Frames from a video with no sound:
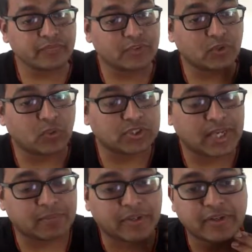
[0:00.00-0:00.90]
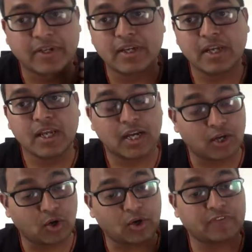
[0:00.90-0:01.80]
So what's happening? A
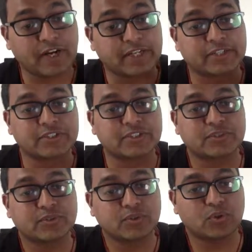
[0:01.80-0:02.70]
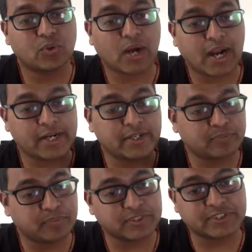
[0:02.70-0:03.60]
lot of addresses who had
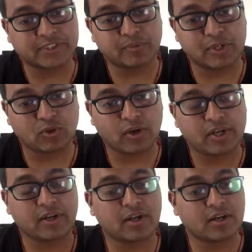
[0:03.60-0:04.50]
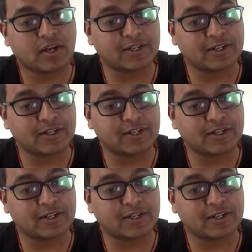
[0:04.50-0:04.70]
purchased Bitcoin are